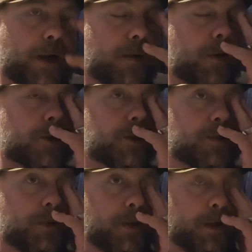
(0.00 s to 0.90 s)
out of
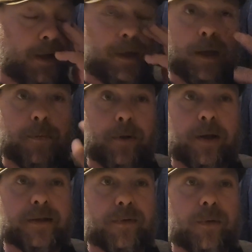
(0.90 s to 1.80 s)
questions. But anytime you
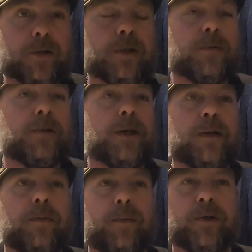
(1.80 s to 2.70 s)
guys have questions, reach
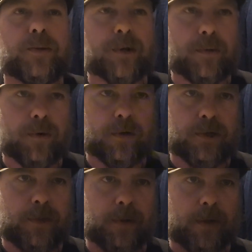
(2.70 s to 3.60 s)
out to me, bishopshomegrown at
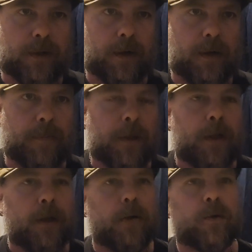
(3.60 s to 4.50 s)
gmail.com.
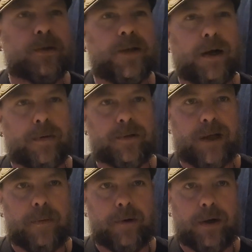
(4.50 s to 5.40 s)
Of course, the
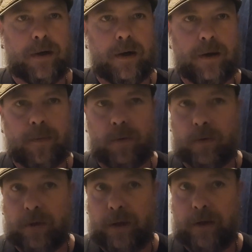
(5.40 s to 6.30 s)
alchemistcabinet.com
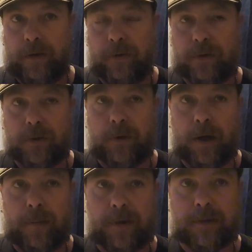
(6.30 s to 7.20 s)
or the YouTube
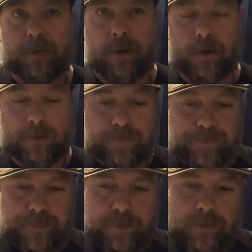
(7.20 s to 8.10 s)
comments below
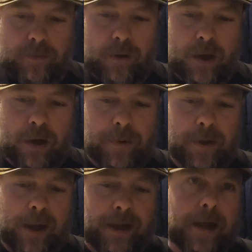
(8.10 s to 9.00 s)
and I'll be
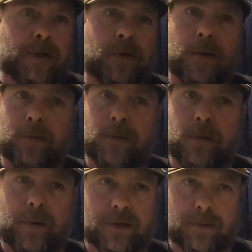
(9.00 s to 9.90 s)
glad to answer them to
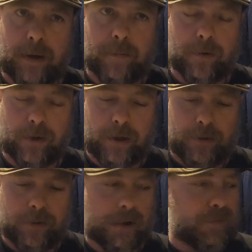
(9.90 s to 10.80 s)
the best of my ability. I
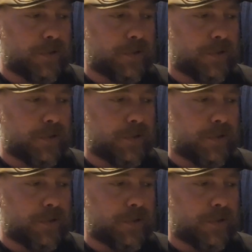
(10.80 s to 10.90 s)
do love